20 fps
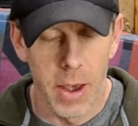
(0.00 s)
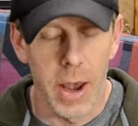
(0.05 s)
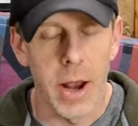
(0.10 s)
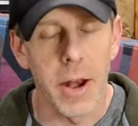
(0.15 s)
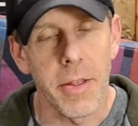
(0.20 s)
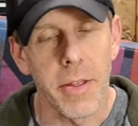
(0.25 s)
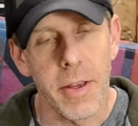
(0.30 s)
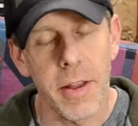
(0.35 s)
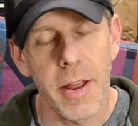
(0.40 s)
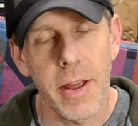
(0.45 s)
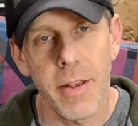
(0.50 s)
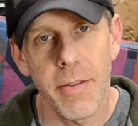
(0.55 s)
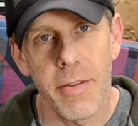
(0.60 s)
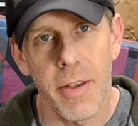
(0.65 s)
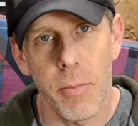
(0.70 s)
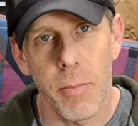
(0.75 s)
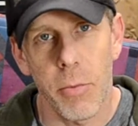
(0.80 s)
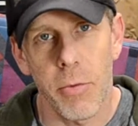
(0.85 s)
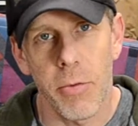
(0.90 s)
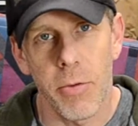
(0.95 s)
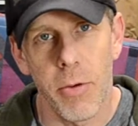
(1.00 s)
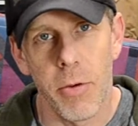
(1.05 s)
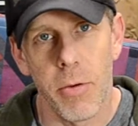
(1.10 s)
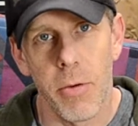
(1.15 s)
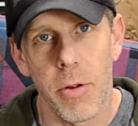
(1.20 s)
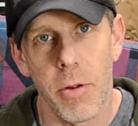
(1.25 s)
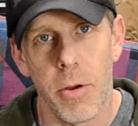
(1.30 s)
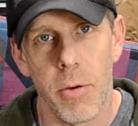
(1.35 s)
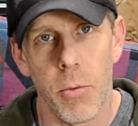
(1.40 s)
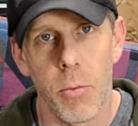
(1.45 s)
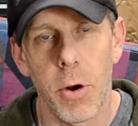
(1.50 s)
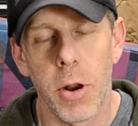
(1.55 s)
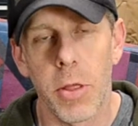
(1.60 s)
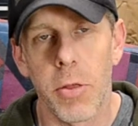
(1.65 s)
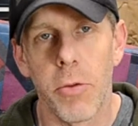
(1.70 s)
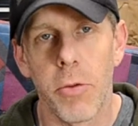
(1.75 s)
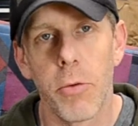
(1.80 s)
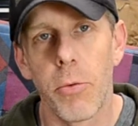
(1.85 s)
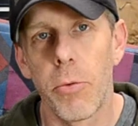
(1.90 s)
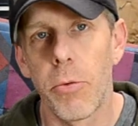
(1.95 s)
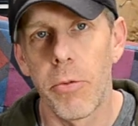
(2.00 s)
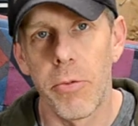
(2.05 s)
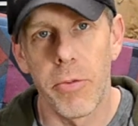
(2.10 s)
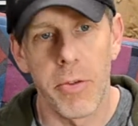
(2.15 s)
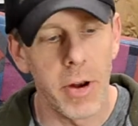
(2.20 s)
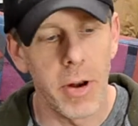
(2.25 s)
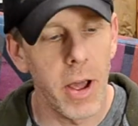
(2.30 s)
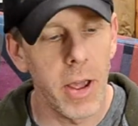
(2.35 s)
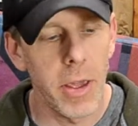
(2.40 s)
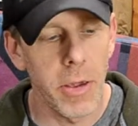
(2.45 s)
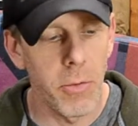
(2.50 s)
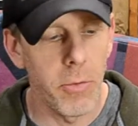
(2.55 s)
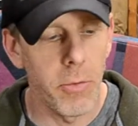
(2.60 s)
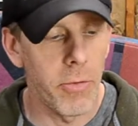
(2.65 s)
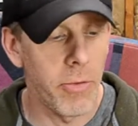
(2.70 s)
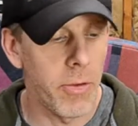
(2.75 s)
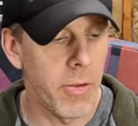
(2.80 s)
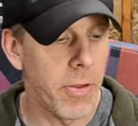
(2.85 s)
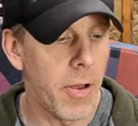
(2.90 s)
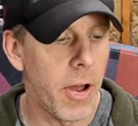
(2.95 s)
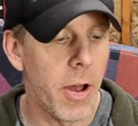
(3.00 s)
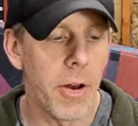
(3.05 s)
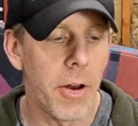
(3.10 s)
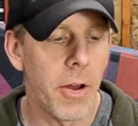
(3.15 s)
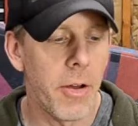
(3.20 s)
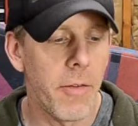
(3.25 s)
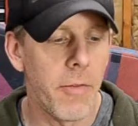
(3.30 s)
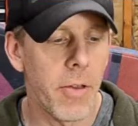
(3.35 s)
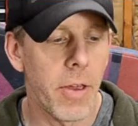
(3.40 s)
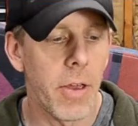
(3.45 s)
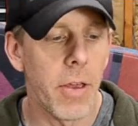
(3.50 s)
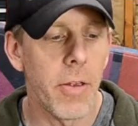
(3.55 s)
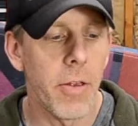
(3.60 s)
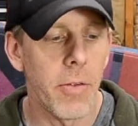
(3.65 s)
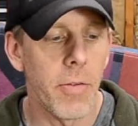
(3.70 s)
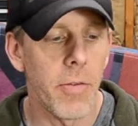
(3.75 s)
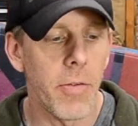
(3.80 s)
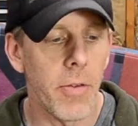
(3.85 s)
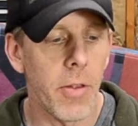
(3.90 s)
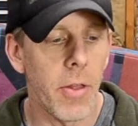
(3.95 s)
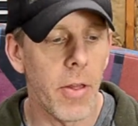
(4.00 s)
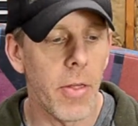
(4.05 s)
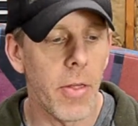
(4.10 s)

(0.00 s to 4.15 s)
And in today's episode, one of the tools that I use a ton of is